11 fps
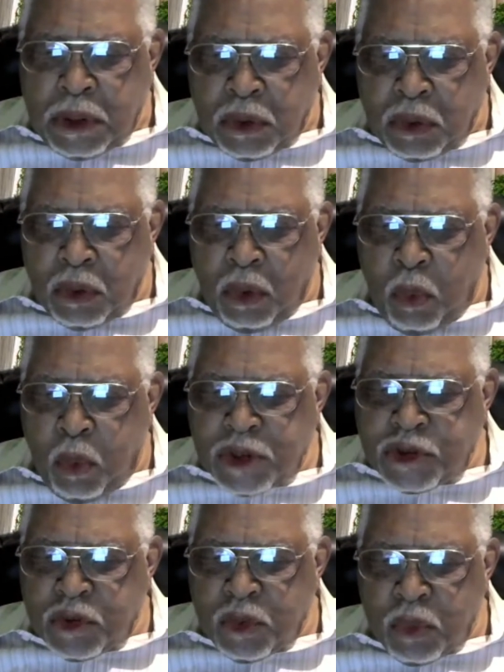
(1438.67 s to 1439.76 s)
to know
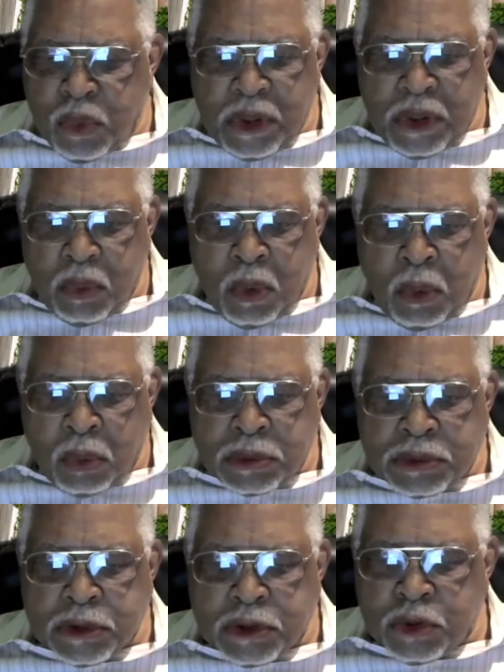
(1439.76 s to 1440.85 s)
what you really want
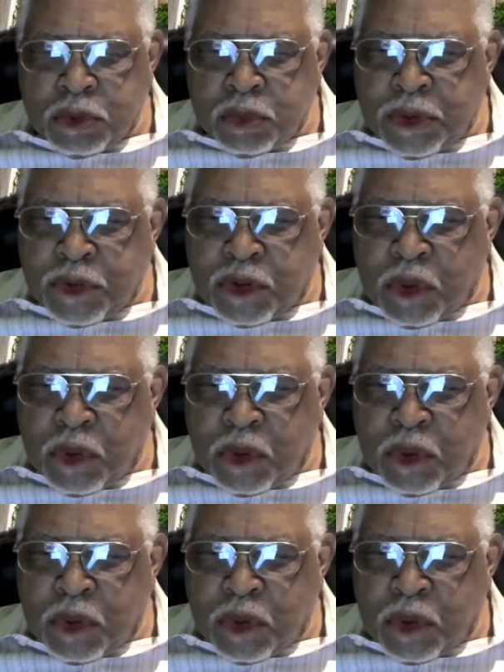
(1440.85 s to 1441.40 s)
to do with